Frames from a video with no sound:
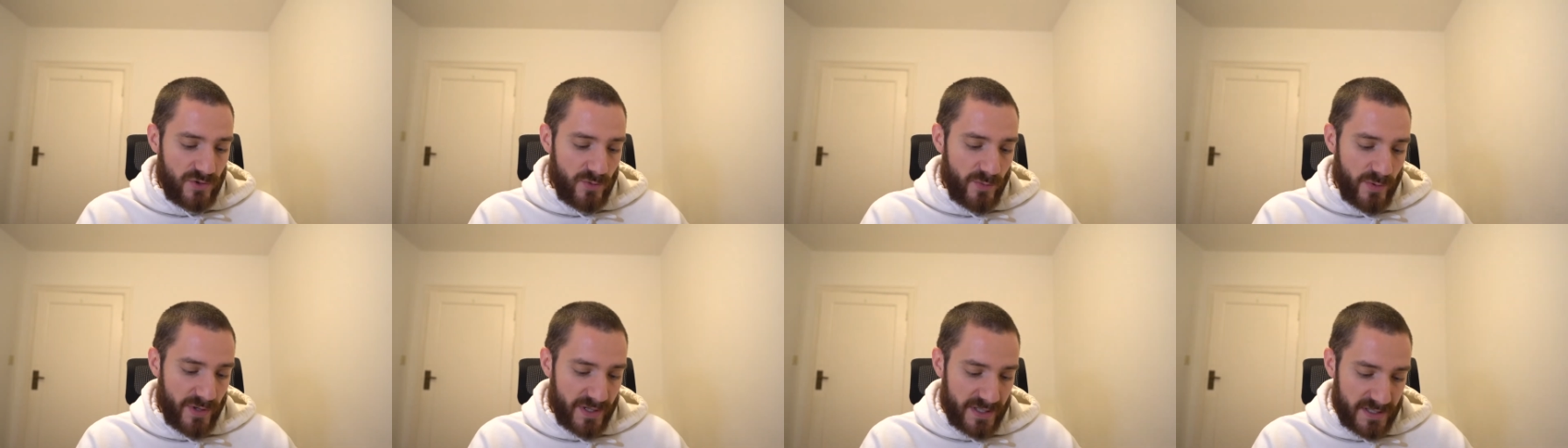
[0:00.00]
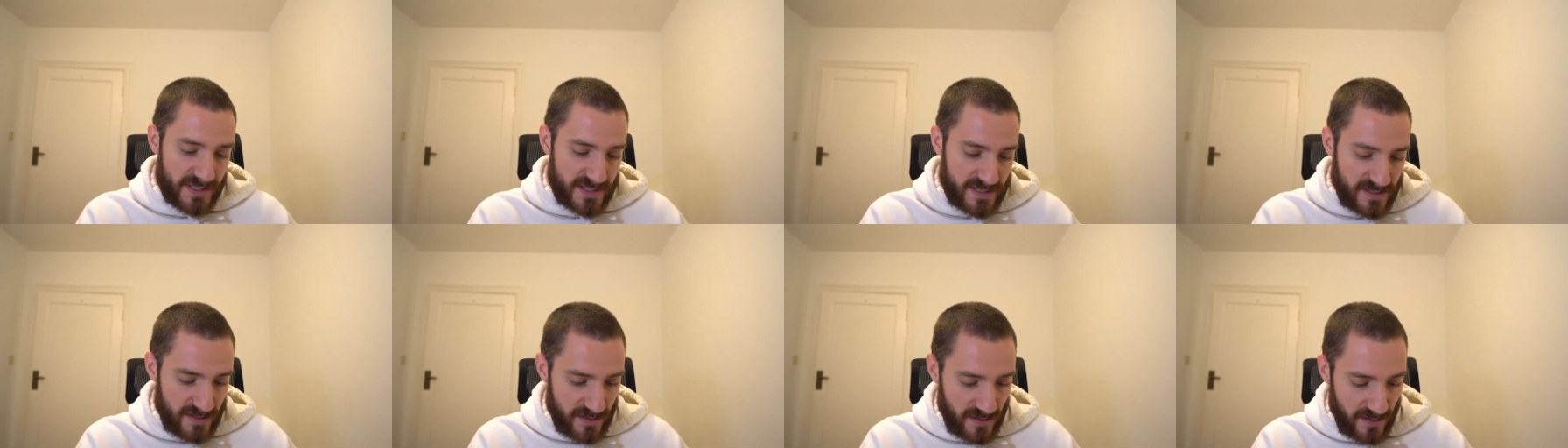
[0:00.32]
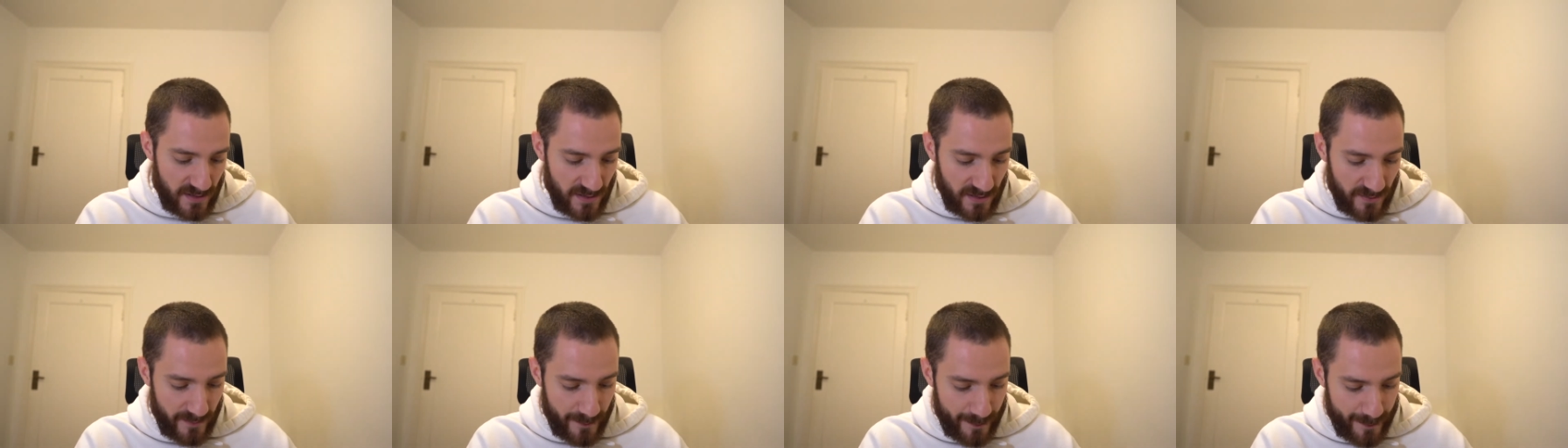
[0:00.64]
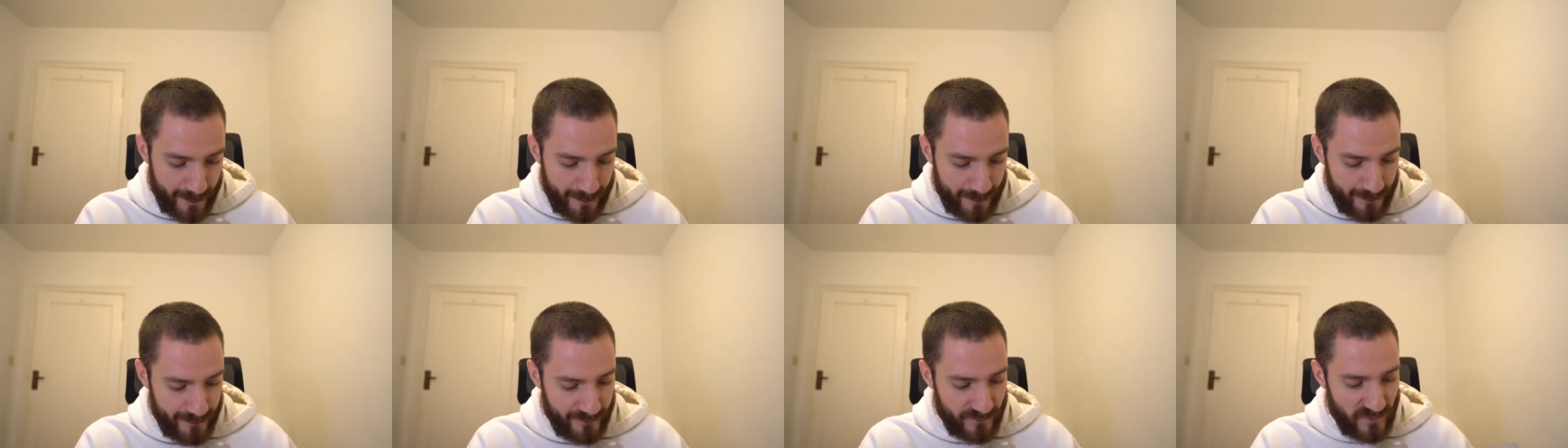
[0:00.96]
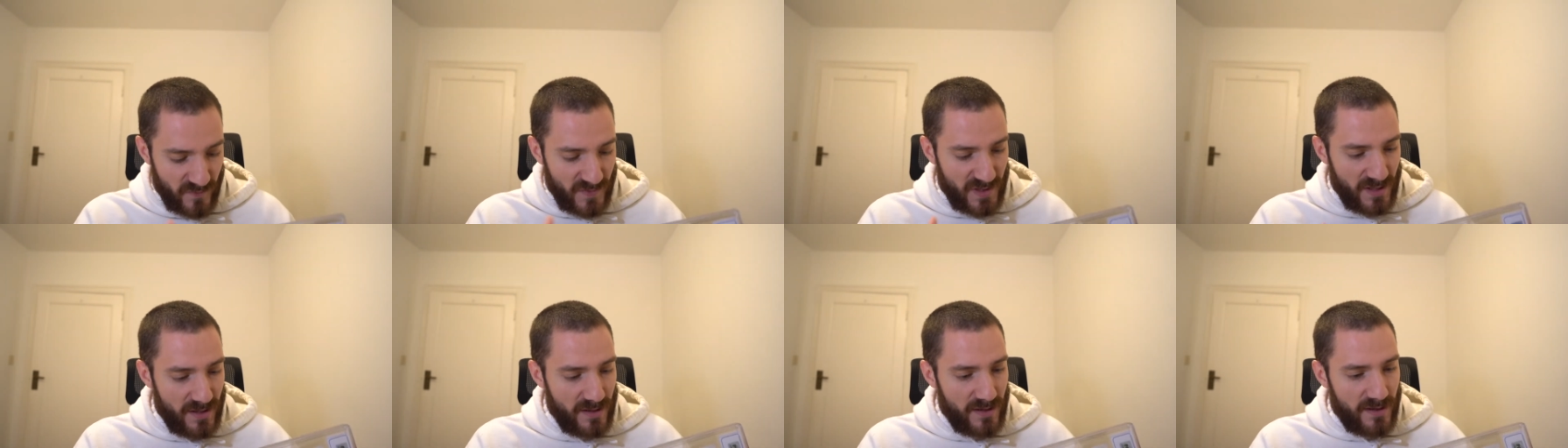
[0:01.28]
but it's,
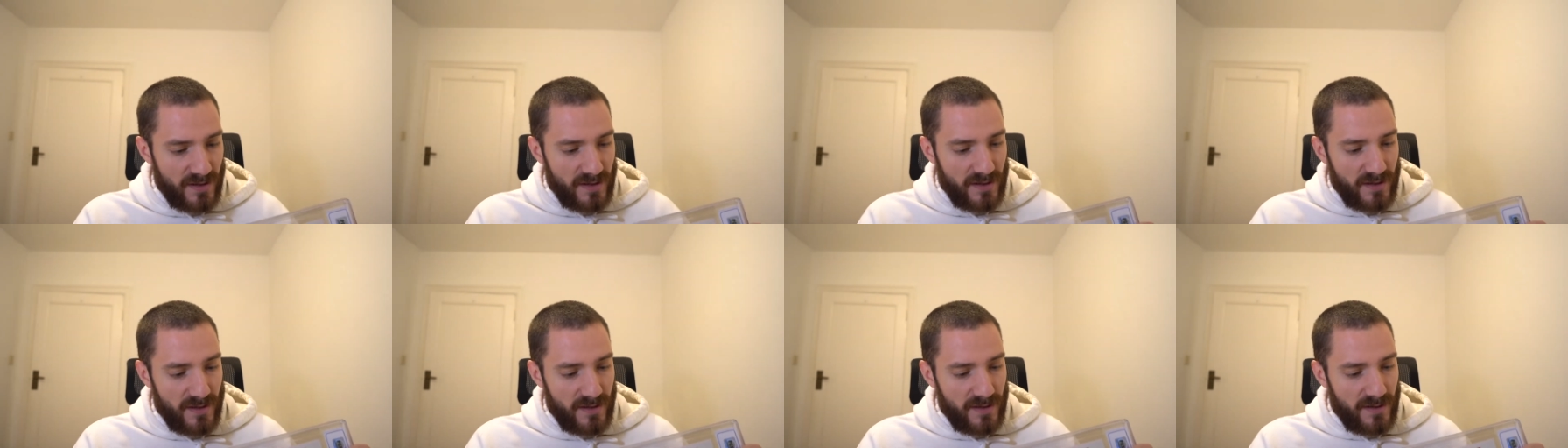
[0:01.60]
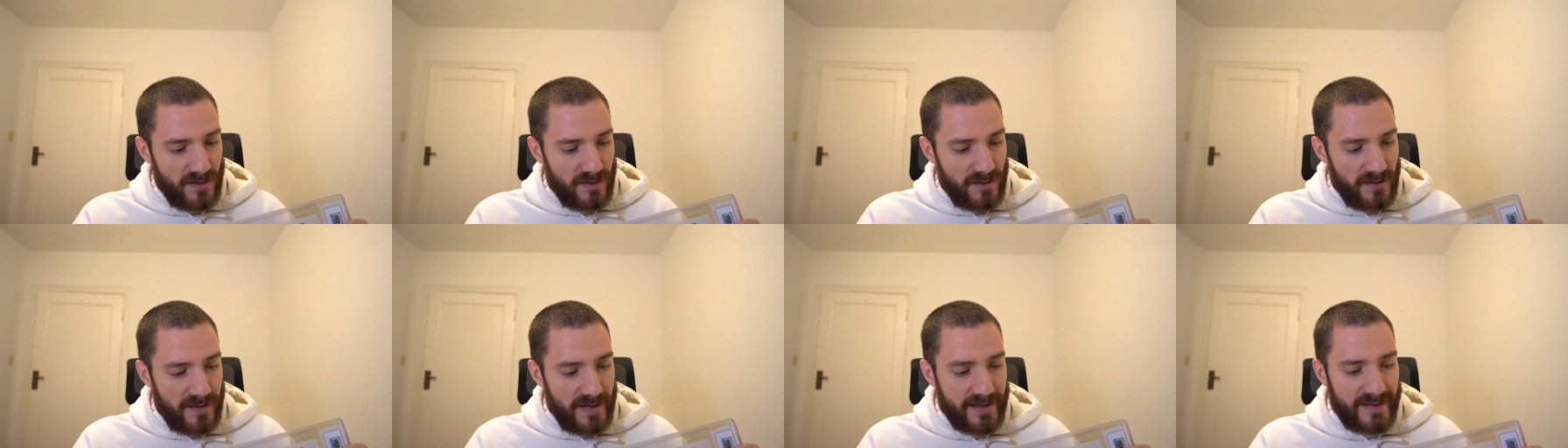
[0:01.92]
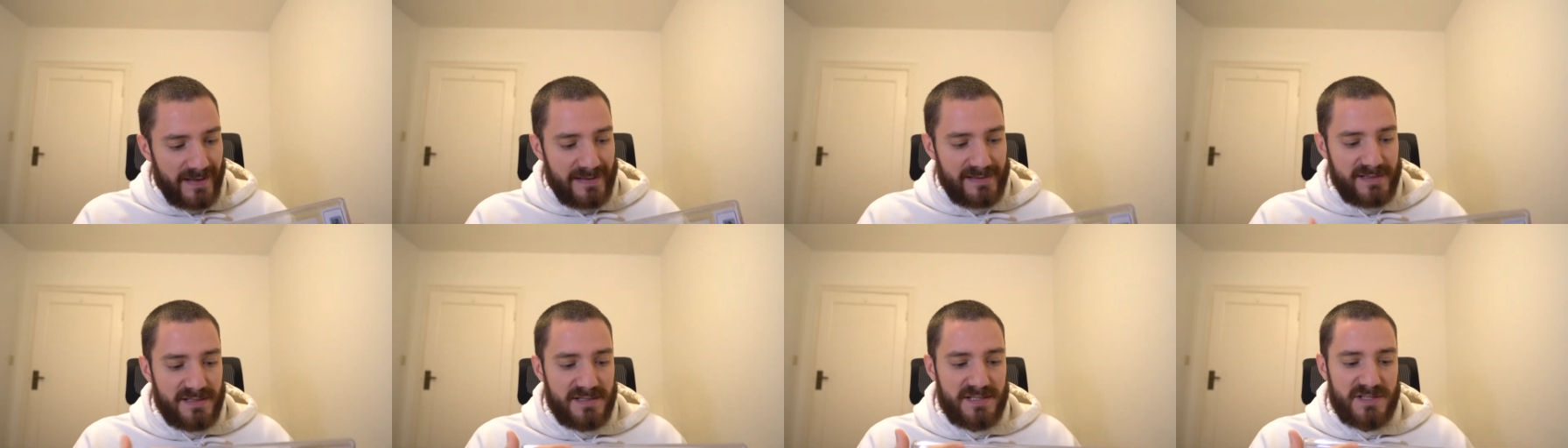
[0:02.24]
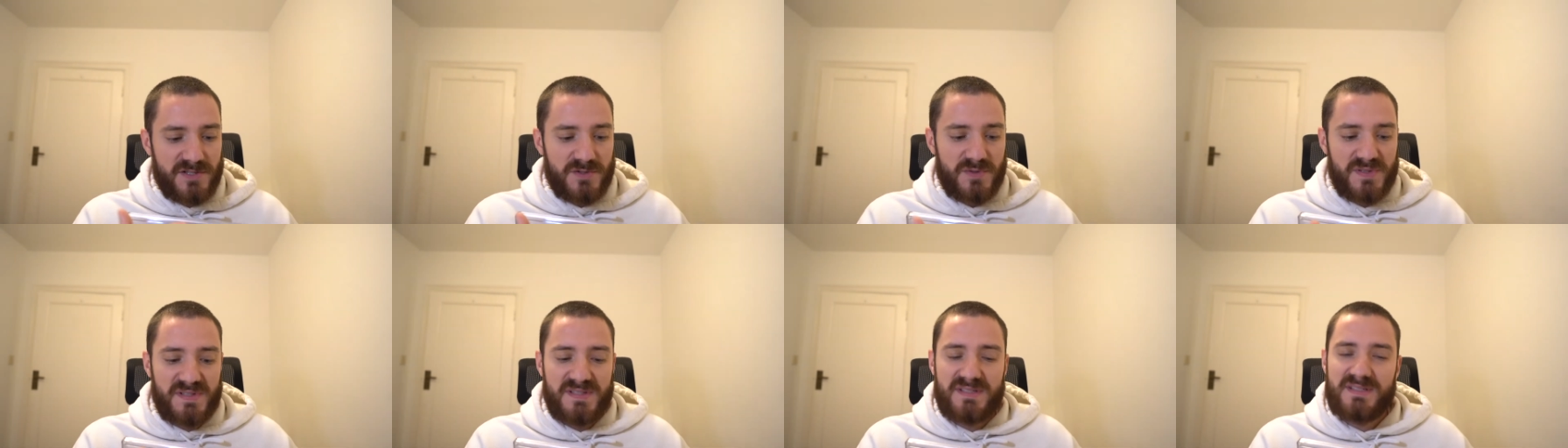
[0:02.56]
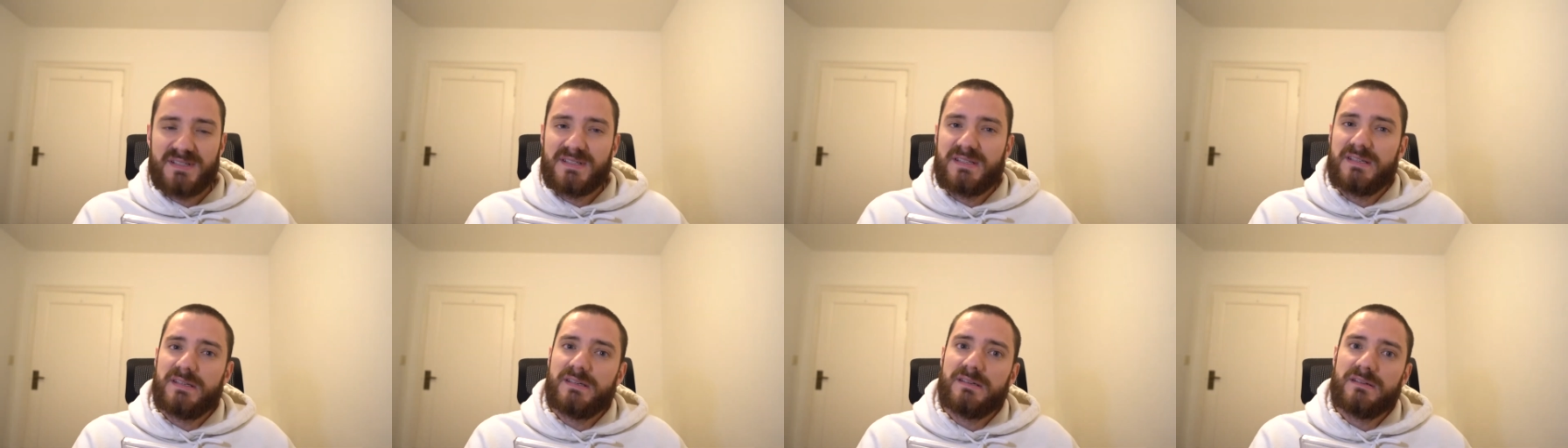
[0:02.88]
I guess it's to
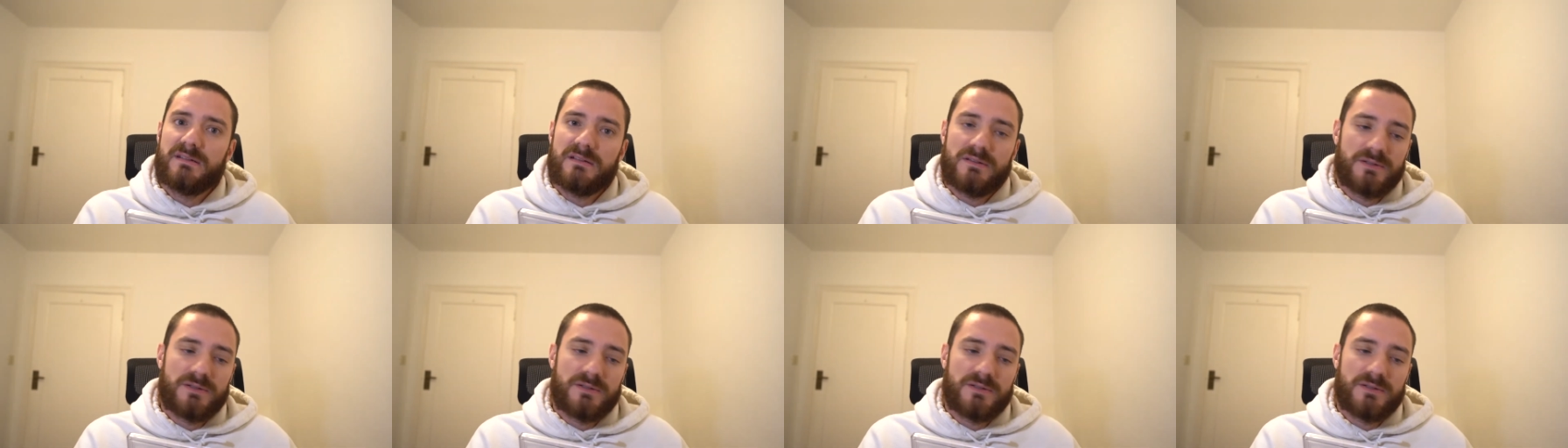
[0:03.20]
seal